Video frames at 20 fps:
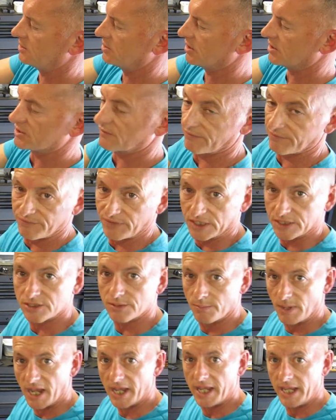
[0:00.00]
just fits
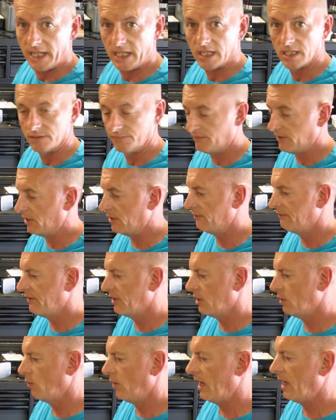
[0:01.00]
my hand very,
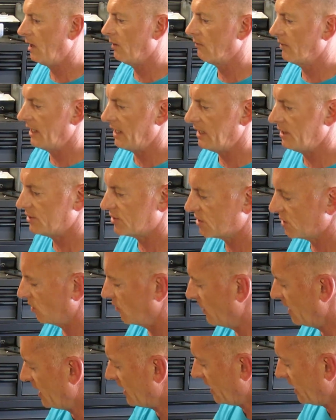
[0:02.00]
very well, right? So